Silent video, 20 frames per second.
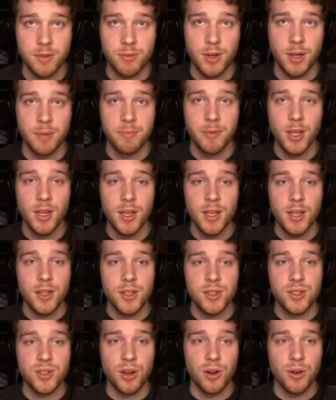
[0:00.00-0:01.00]
Prime.
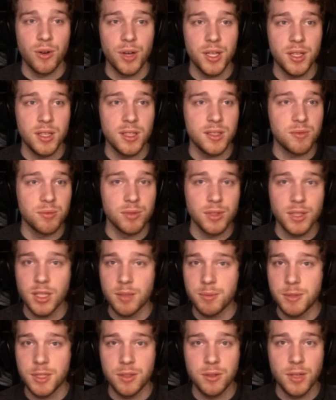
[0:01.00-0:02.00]
So it's really
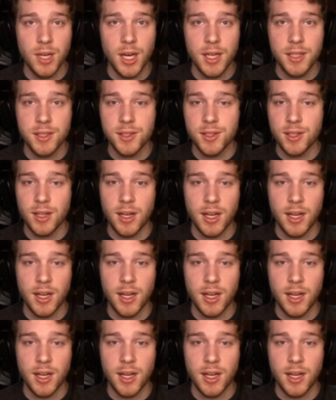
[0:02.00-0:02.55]
up to you guys.